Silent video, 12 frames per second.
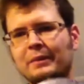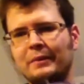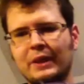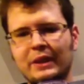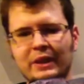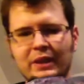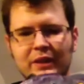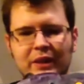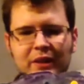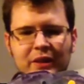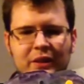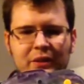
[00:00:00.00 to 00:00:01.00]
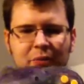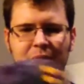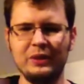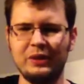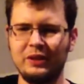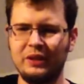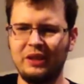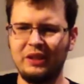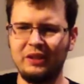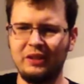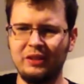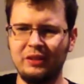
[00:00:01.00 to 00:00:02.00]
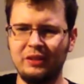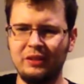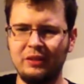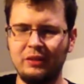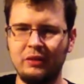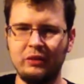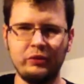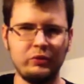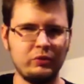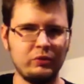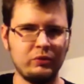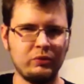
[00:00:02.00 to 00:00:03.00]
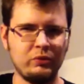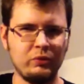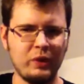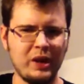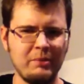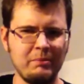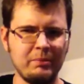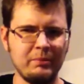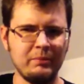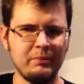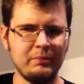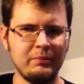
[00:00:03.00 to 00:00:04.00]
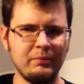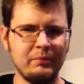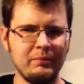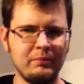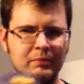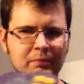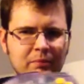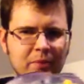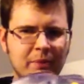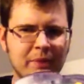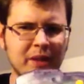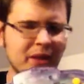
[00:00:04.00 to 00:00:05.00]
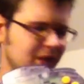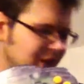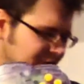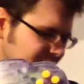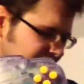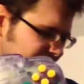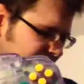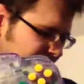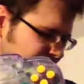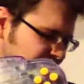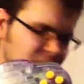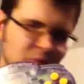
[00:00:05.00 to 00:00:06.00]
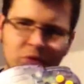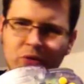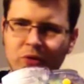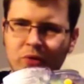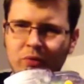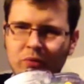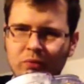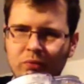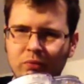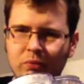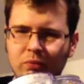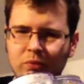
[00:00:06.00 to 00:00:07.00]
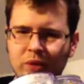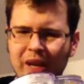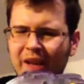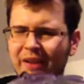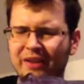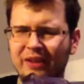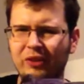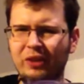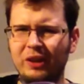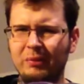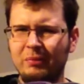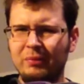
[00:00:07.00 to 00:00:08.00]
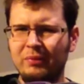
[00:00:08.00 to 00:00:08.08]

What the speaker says: And then I got this one, the grape, I'm thinking? I don't know. Yeah, the grape.